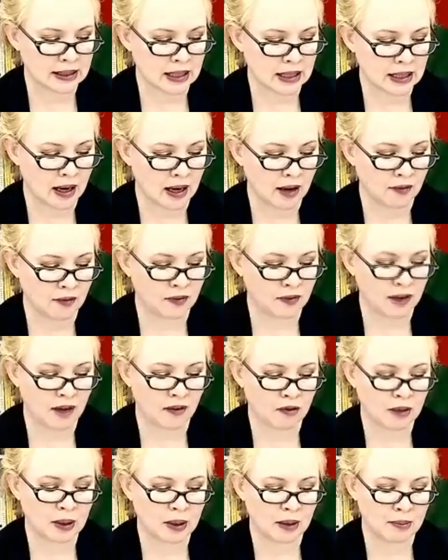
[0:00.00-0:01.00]
of the
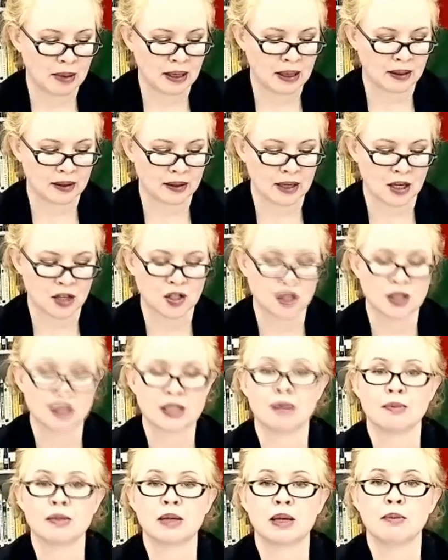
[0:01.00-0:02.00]
Government of Bangladesh in
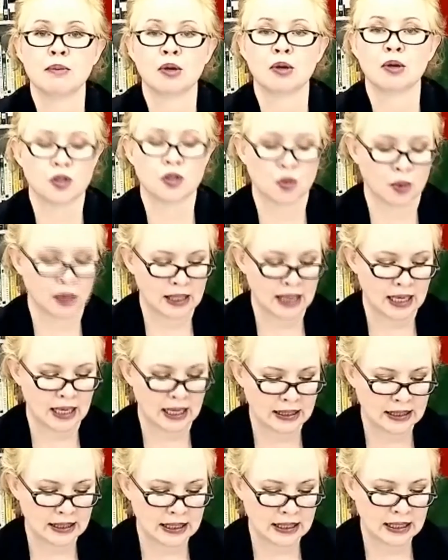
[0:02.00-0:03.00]
September
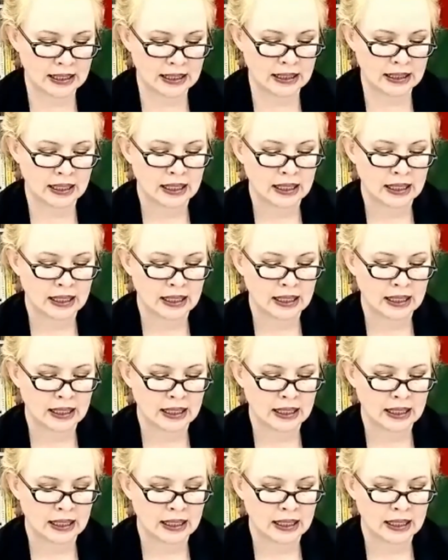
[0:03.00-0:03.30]
2018.